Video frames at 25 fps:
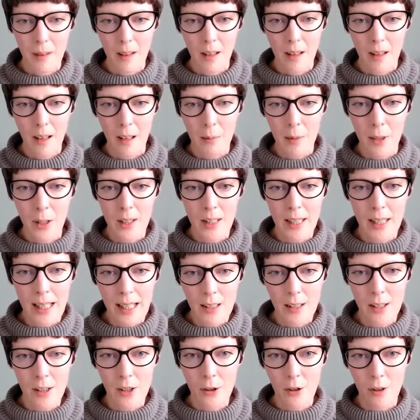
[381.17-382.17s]
Um, you
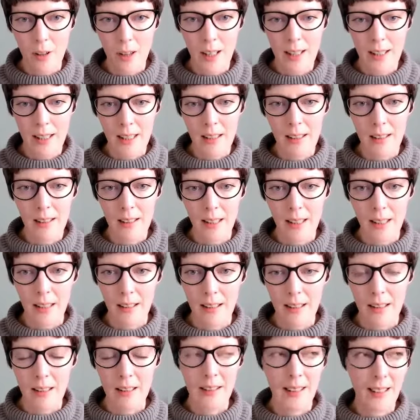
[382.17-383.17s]
need to try these
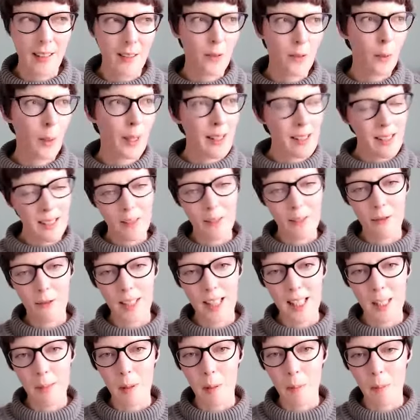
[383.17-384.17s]
things instead of waiting for
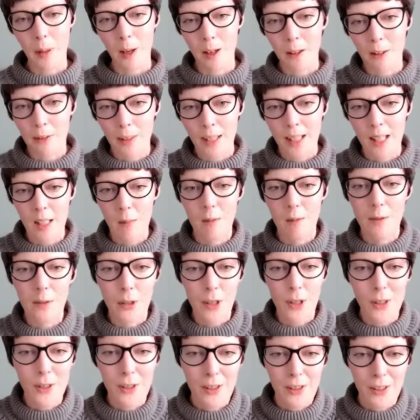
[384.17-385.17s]
it to be perfect before
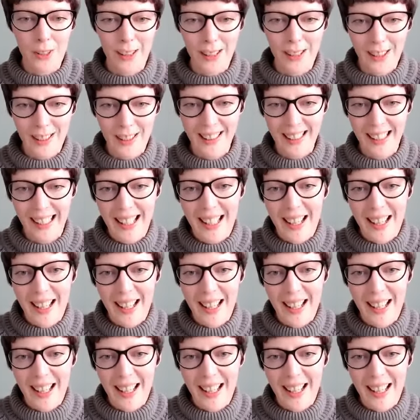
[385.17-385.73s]
you start.